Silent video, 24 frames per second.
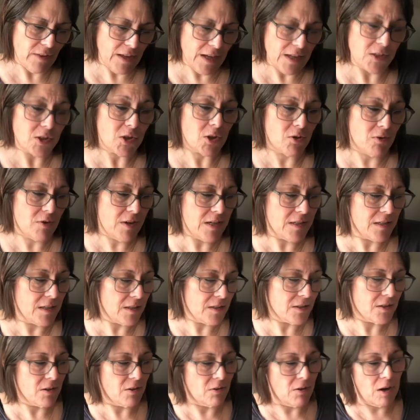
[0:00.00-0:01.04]
That's crazy.
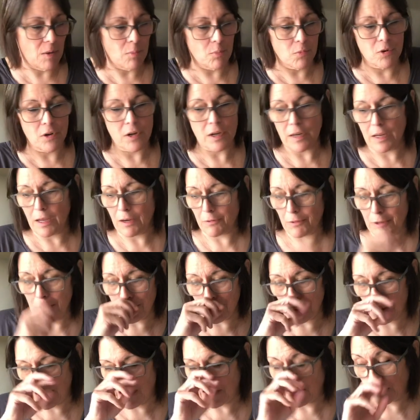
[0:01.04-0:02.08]
So I'm working on
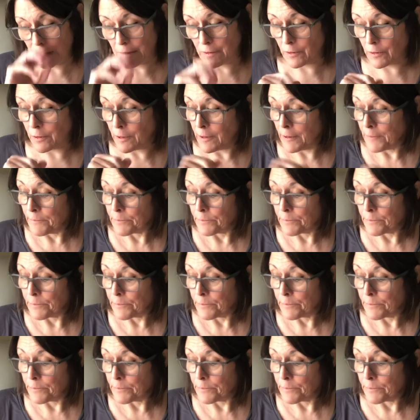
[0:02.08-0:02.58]
reading that too.